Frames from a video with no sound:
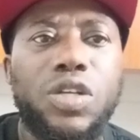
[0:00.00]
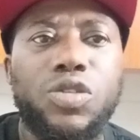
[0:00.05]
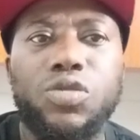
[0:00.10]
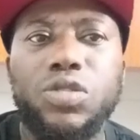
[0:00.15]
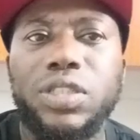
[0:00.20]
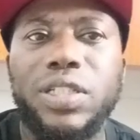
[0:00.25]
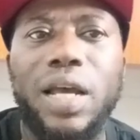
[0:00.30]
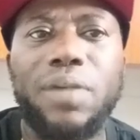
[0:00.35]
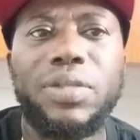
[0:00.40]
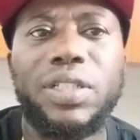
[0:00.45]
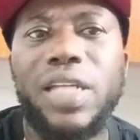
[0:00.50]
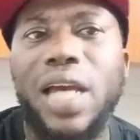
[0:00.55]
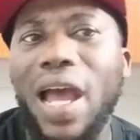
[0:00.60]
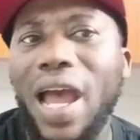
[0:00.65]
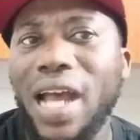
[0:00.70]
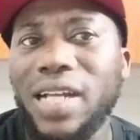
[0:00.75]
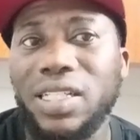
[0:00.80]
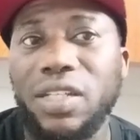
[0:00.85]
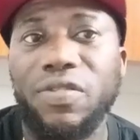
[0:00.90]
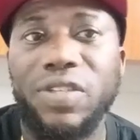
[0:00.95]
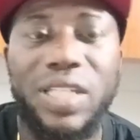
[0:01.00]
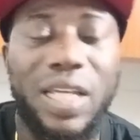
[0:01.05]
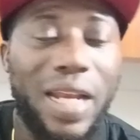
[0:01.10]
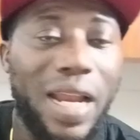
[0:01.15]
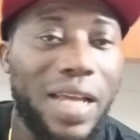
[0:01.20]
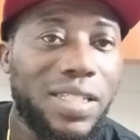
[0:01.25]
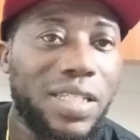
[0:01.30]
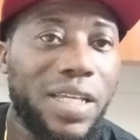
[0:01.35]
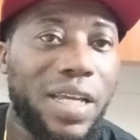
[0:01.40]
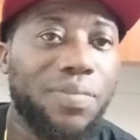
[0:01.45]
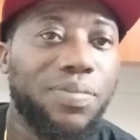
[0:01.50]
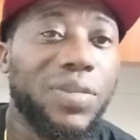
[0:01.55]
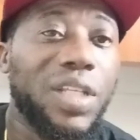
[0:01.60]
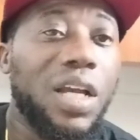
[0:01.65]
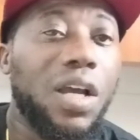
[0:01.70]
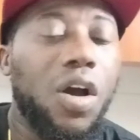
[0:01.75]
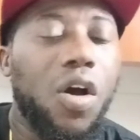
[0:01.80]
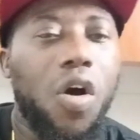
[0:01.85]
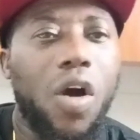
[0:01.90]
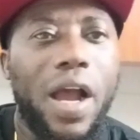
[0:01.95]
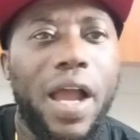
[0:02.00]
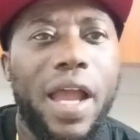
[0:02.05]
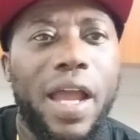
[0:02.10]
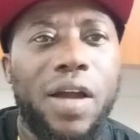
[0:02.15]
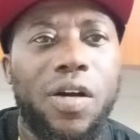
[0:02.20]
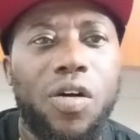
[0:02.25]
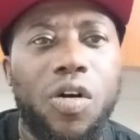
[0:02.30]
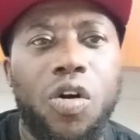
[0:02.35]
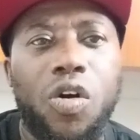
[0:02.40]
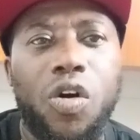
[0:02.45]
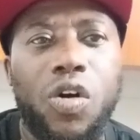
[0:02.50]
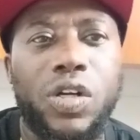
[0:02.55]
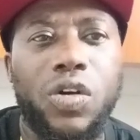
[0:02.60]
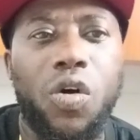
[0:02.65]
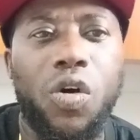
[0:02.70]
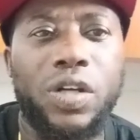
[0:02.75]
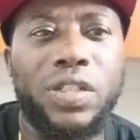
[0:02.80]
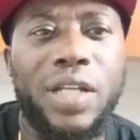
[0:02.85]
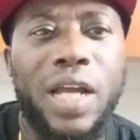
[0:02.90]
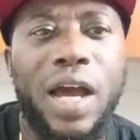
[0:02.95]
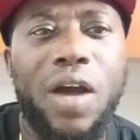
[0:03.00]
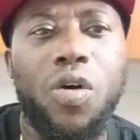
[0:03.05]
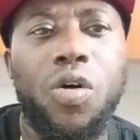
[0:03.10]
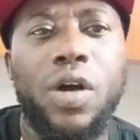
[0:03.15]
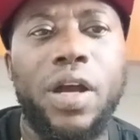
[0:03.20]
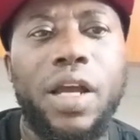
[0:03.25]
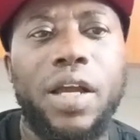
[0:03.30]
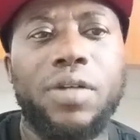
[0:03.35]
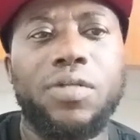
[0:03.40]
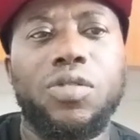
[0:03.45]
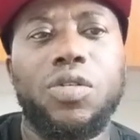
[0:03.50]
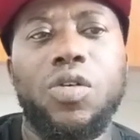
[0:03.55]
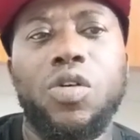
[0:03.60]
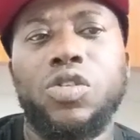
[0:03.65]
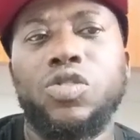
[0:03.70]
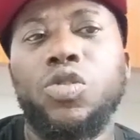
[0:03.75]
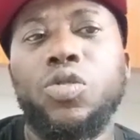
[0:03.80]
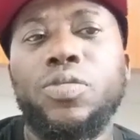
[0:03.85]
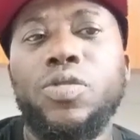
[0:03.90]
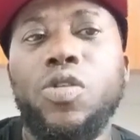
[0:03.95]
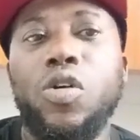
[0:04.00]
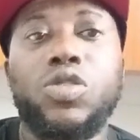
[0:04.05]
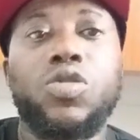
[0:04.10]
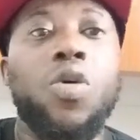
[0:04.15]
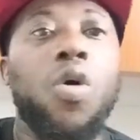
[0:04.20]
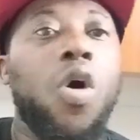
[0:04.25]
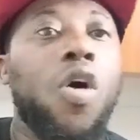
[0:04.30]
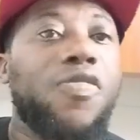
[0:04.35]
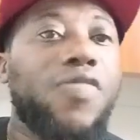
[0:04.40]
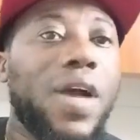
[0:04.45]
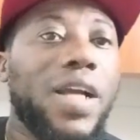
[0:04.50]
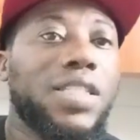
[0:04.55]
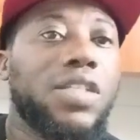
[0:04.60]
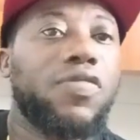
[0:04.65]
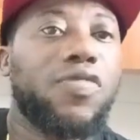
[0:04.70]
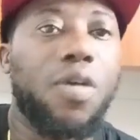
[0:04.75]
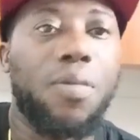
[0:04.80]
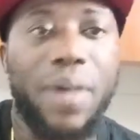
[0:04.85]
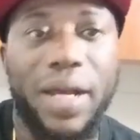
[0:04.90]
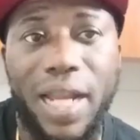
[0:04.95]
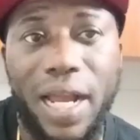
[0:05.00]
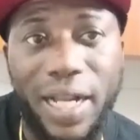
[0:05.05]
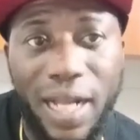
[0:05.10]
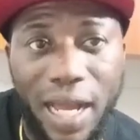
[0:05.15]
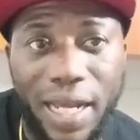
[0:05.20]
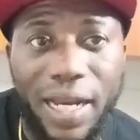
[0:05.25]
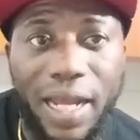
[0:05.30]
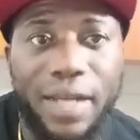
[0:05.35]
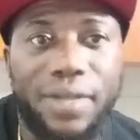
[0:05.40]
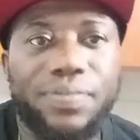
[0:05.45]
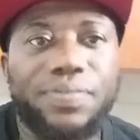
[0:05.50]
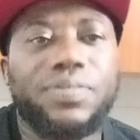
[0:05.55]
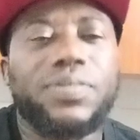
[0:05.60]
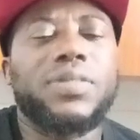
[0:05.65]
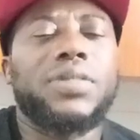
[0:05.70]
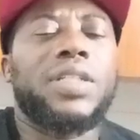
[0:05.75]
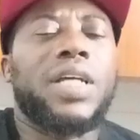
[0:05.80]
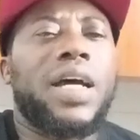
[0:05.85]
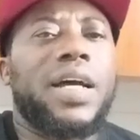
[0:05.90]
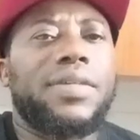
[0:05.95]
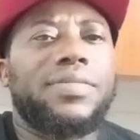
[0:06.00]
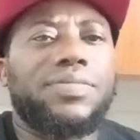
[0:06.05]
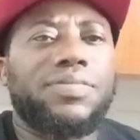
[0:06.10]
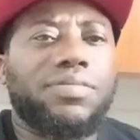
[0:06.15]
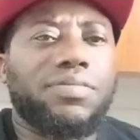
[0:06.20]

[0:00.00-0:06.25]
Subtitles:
social media activist, and I say, or not, or you'll be also all fighting for Mother Ghana. Now,